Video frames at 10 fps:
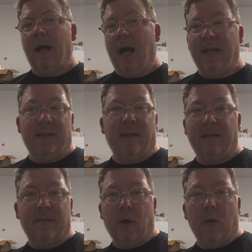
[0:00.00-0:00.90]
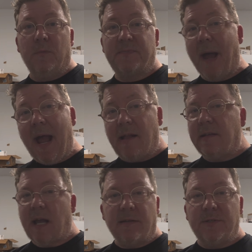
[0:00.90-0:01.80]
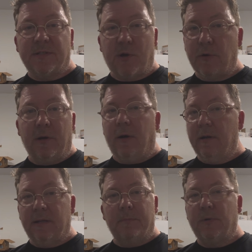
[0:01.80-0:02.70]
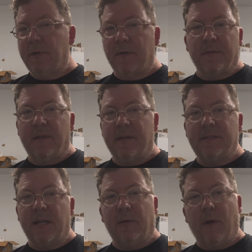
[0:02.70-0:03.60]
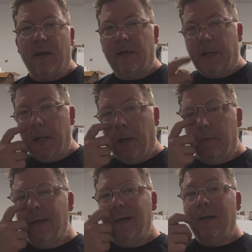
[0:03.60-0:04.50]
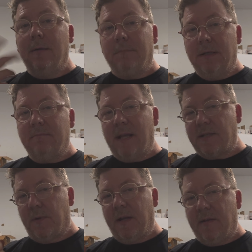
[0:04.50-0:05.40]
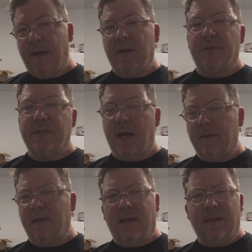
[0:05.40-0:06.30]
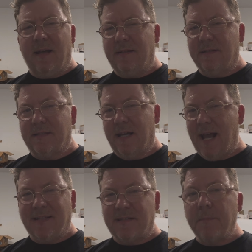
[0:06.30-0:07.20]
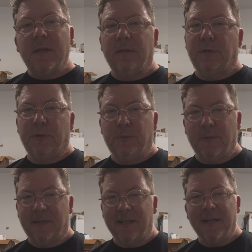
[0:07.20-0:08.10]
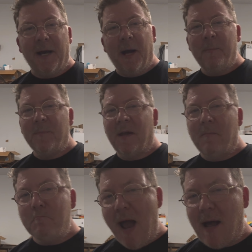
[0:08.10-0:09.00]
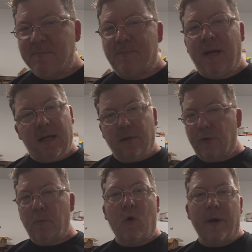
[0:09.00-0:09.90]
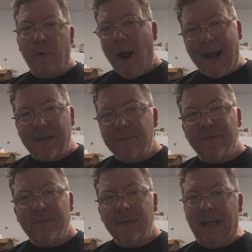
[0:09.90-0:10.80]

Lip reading: I didn't think the current one's bad because I just turned it on and I'm doing other things getting ready to go. But that's one of the advantages. The other thing they said had something to do with the maps being a little more interactive.